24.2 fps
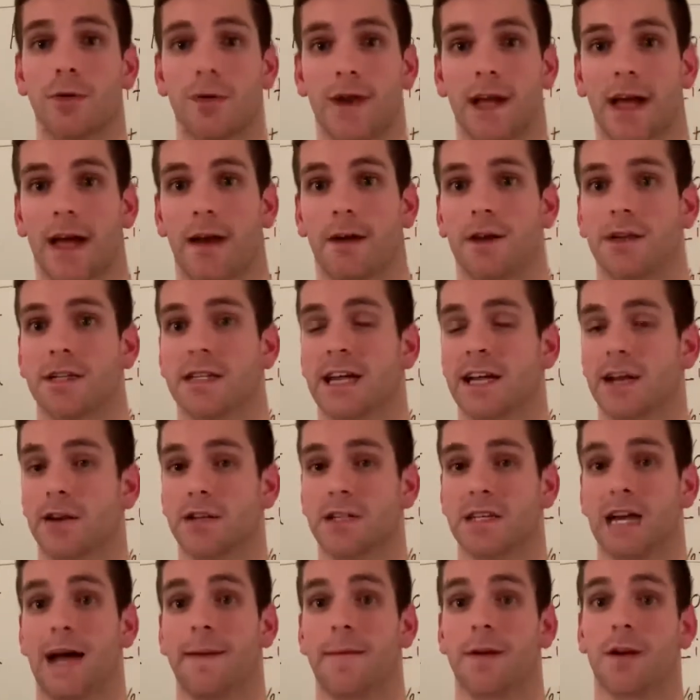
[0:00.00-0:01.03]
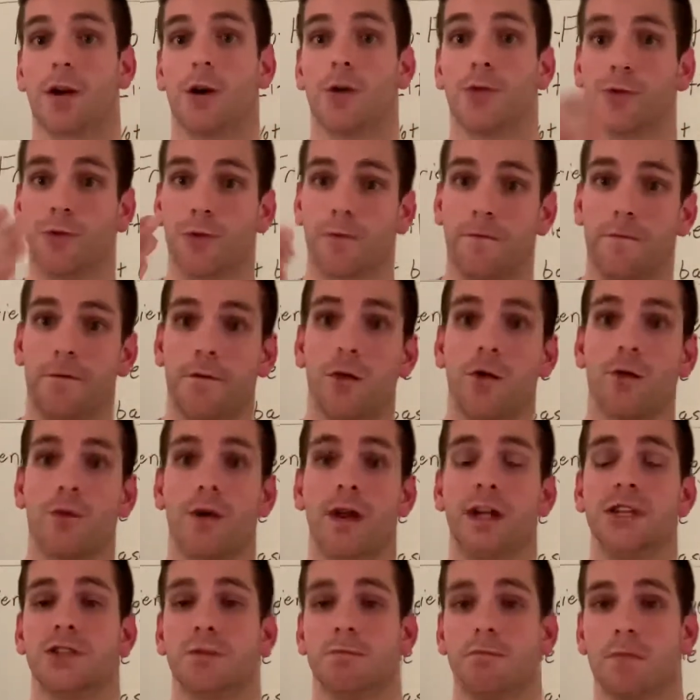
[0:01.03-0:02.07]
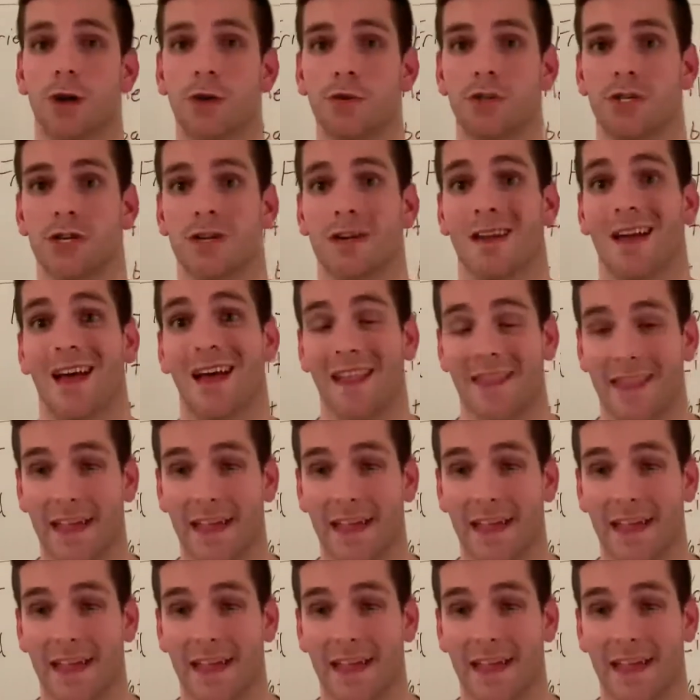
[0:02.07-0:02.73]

down and take your time and go through full range of motion